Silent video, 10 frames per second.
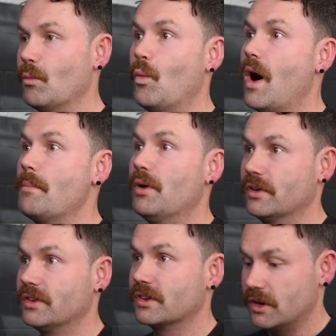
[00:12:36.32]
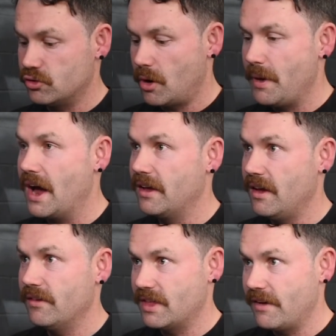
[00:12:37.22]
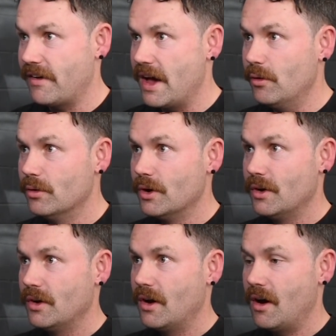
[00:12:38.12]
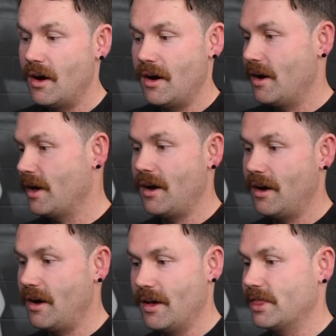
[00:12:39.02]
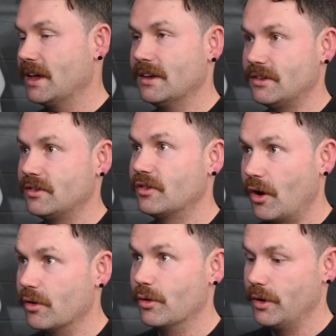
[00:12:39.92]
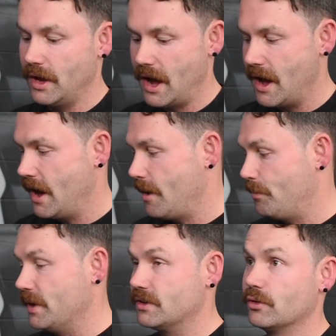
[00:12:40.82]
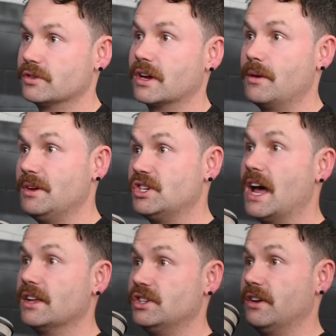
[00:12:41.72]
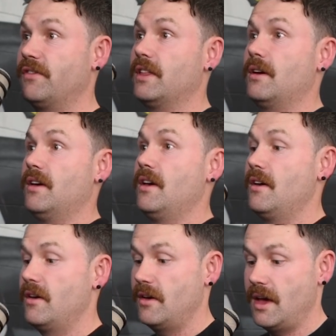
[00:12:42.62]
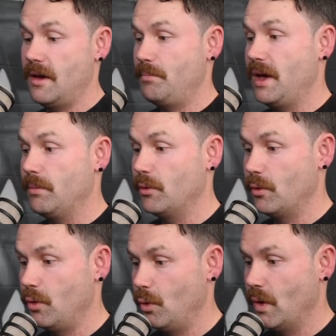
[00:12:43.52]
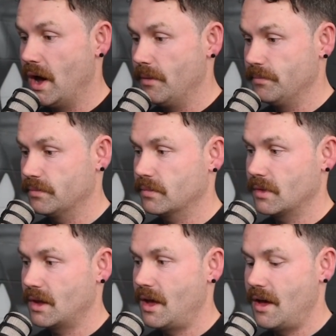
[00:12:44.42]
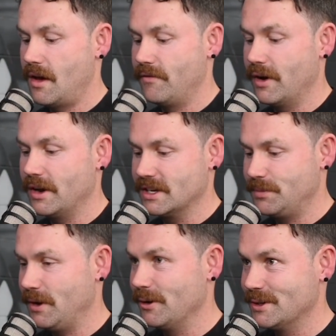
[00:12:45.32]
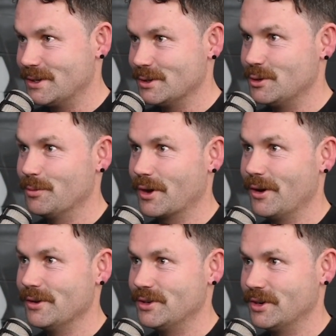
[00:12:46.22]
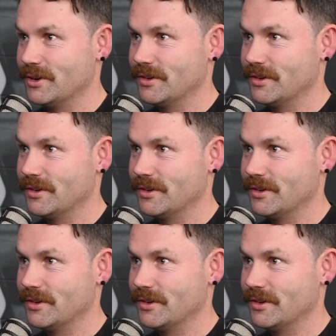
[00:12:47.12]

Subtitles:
one person's going to drop out if they fail. I think it's so good, but it's also going to be challenging for the people who are very experienced at Supercoach.